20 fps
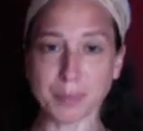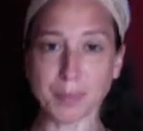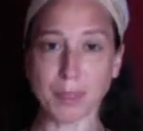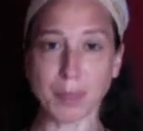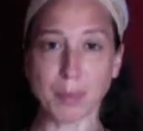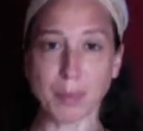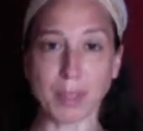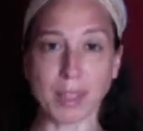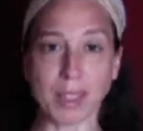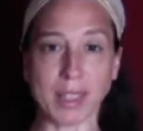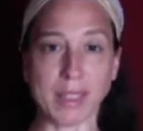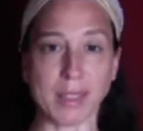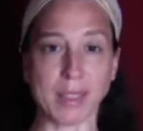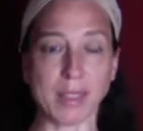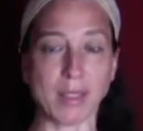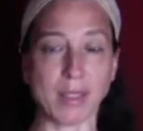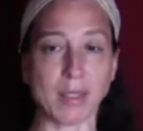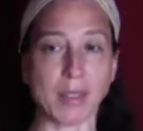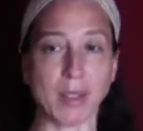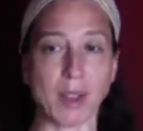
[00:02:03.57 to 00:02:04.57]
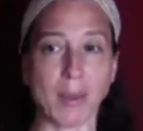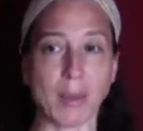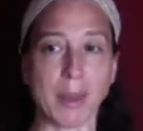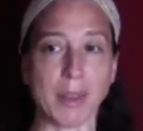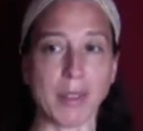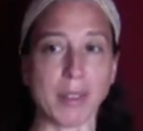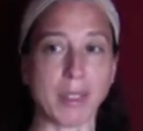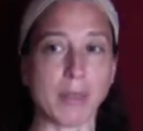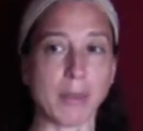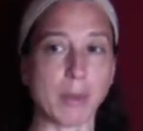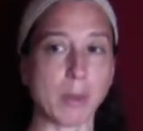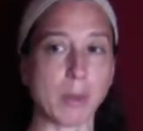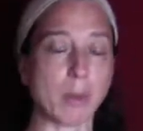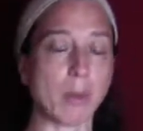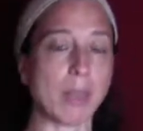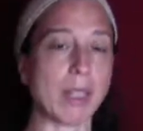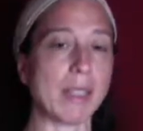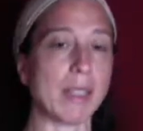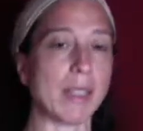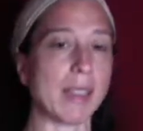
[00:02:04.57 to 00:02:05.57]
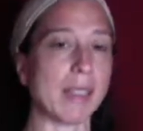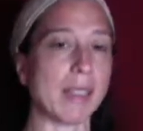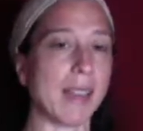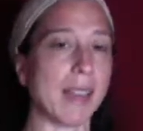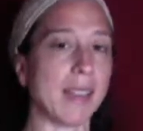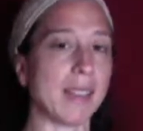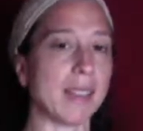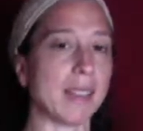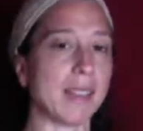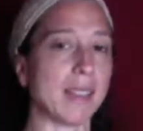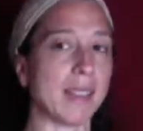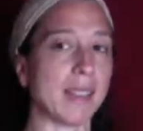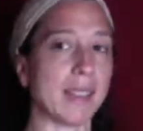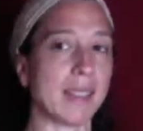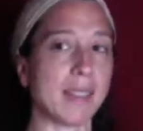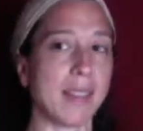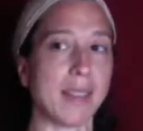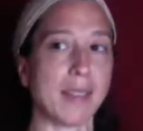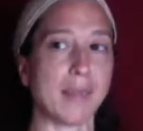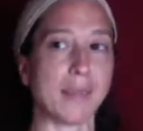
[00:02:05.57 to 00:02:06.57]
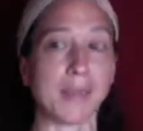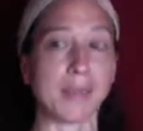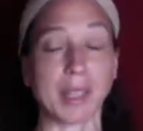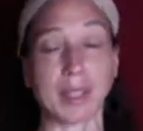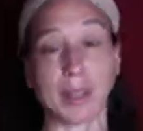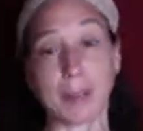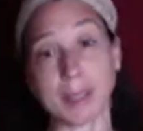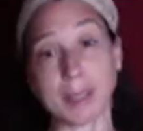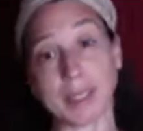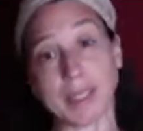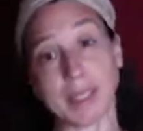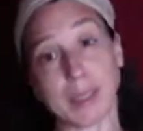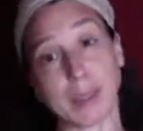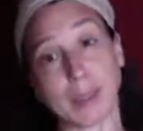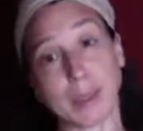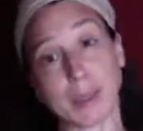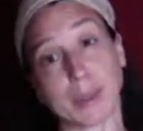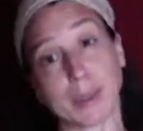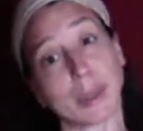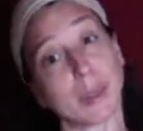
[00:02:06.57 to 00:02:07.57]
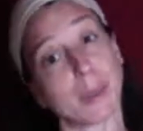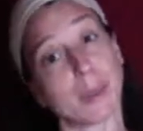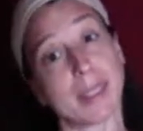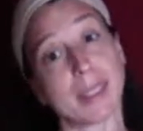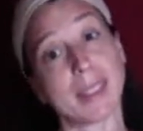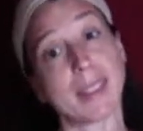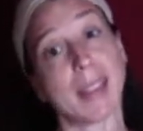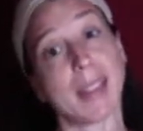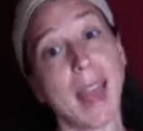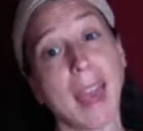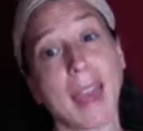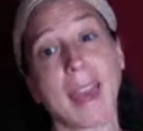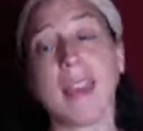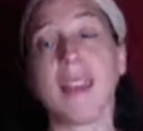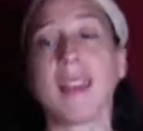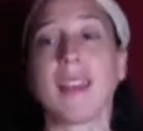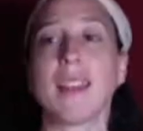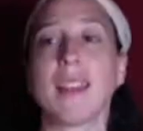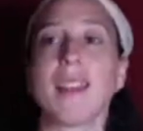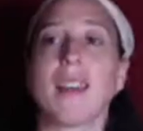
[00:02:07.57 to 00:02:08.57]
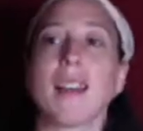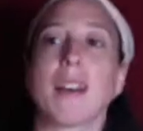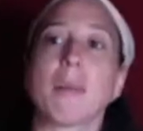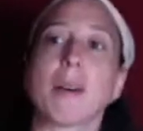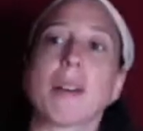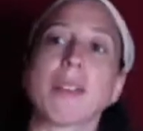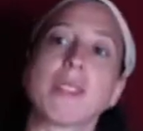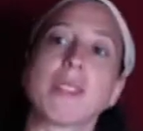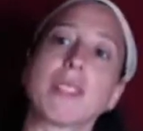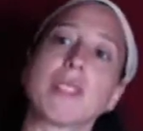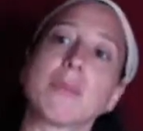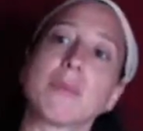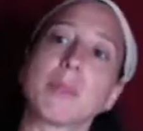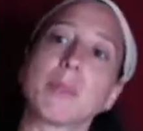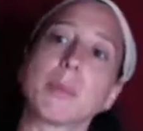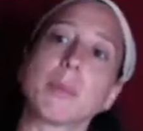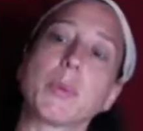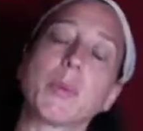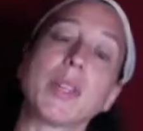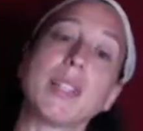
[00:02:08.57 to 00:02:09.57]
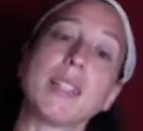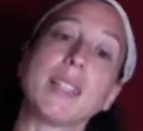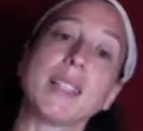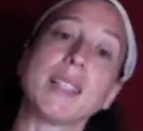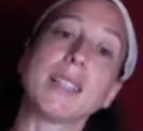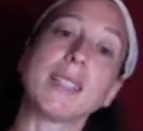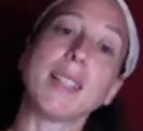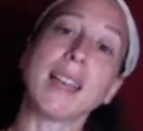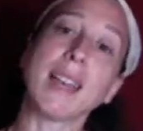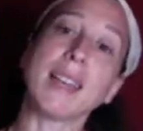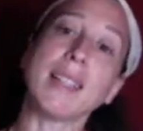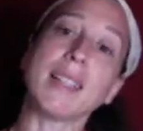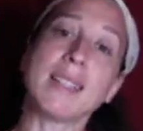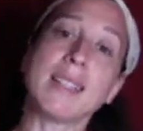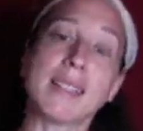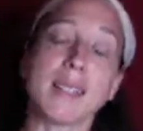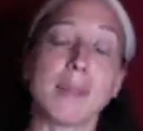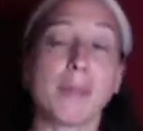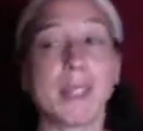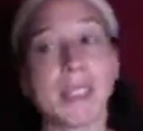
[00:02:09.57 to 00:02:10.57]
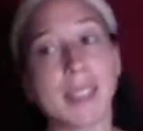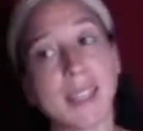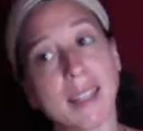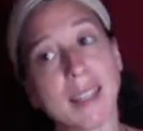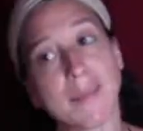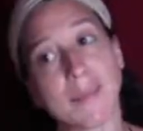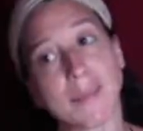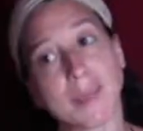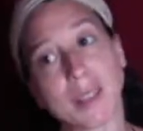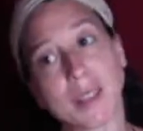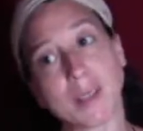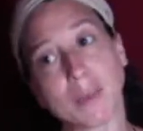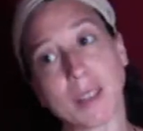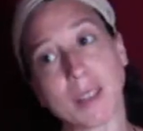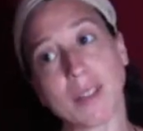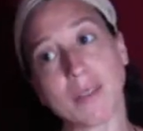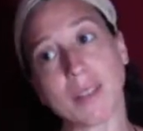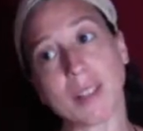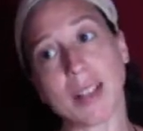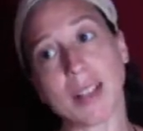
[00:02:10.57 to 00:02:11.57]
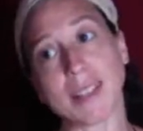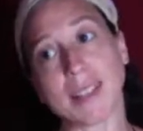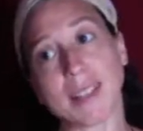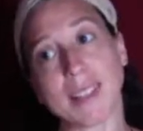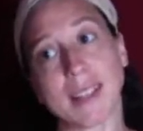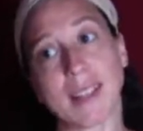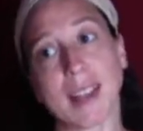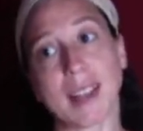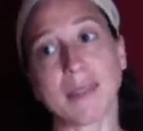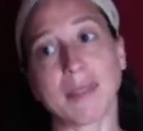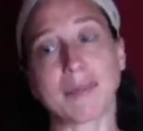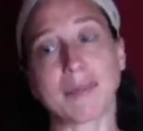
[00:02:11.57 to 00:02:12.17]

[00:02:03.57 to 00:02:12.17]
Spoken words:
Breland is going to talk about the difference between Delta 8 and Delta 10. And I'm going to tell you a little bit today about the difference between Delta 8 and CBD as we have class today.